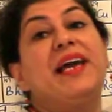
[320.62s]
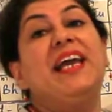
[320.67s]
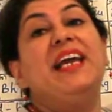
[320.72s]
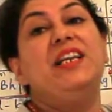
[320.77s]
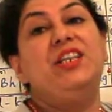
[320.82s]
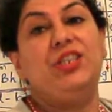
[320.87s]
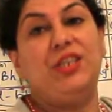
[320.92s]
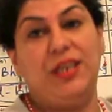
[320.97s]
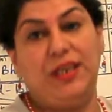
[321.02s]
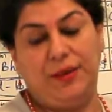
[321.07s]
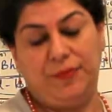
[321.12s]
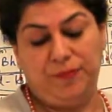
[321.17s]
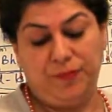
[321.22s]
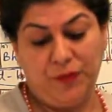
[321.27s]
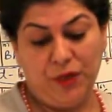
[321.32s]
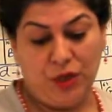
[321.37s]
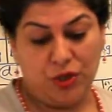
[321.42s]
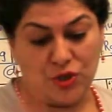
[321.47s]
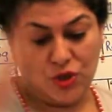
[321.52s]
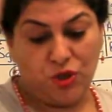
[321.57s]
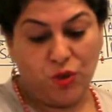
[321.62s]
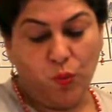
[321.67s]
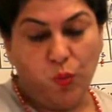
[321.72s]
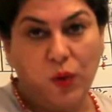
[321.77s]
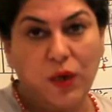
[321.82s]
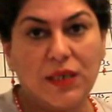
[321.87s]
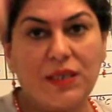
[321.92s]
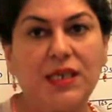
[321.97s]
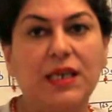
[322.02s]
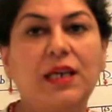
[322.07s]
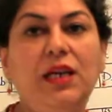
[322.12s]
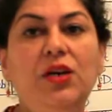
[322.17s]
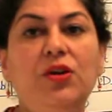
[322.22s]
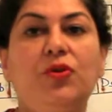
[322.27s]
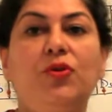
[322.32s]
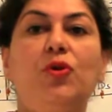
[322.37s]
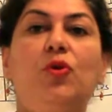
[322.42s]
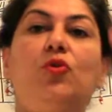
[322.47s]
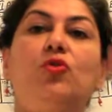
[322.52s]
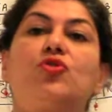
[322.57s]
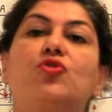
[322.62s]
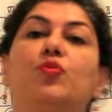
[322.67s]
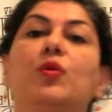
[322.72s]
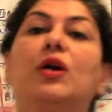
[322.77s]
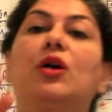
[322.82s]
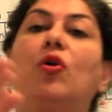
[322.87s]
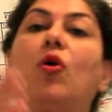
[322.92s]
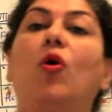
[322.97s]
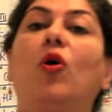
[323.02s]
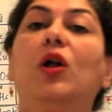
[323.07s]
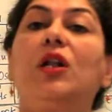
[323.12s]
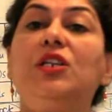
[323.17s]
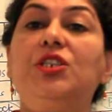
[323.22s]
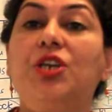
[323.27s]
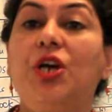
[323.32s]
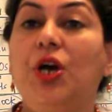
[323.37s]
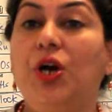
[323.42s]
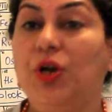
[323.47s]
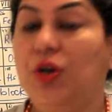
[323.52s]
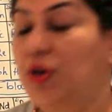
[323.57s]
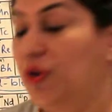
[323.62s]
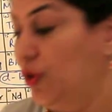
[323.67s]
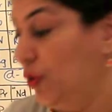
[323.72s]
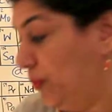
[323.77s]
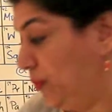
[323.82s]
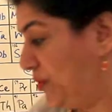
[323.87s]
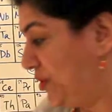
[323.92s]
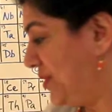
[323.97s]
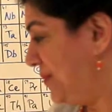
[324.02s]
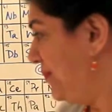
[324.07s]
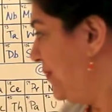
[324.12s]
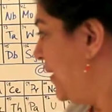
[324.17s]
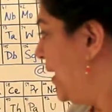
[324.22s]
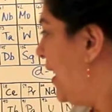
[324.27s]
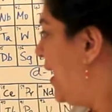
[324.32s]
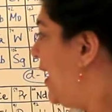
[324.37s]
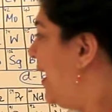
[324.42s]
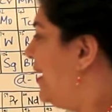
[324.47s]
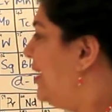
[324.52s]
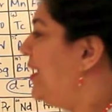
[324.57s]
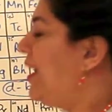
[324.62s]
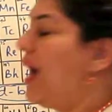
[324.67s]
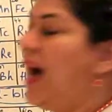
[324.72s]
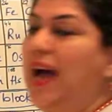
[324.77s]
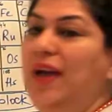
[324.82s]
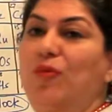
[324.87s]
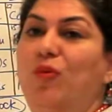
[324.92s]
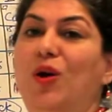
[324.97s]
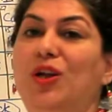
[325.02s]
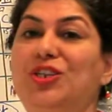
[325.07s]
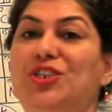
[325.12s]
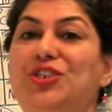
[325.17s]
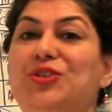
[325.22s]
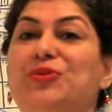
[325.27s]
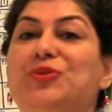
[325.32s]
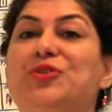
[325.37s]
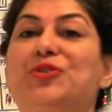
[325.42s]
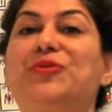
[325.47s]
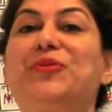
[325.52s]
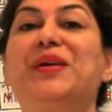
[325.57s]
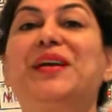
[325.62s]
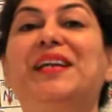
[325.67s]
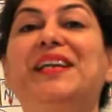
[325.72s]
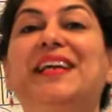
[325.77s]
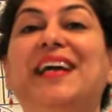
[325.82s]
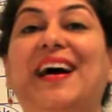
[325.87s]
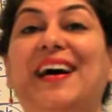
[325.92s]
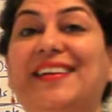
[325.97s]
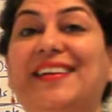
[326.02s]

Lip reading: 18. So the vertical rows were called groups. Now, I want you to really